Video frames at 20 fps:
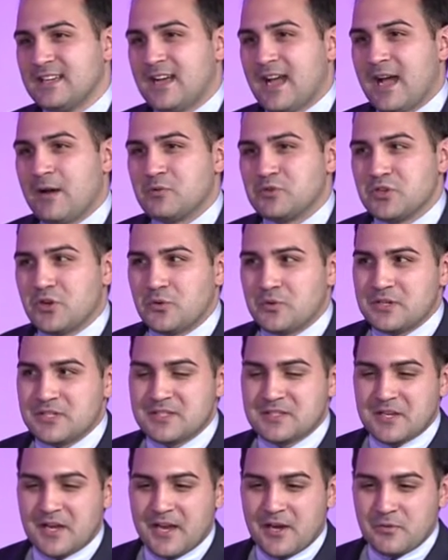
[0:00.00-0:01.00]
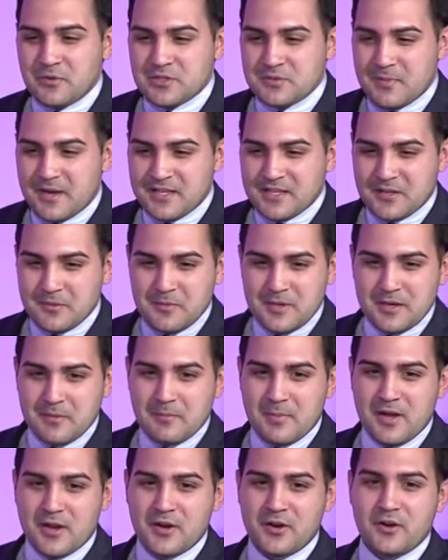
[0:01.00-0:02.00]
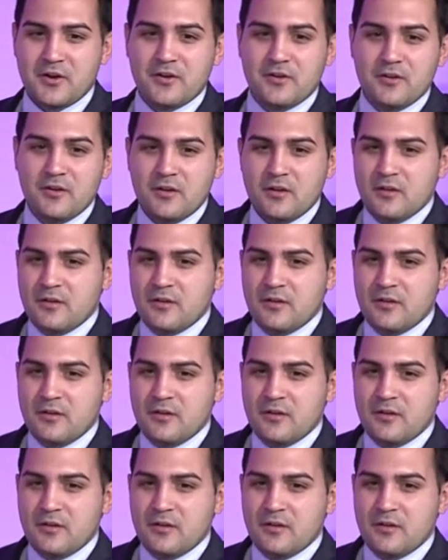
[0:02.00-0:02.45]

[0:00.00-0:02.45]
I always meant to be a better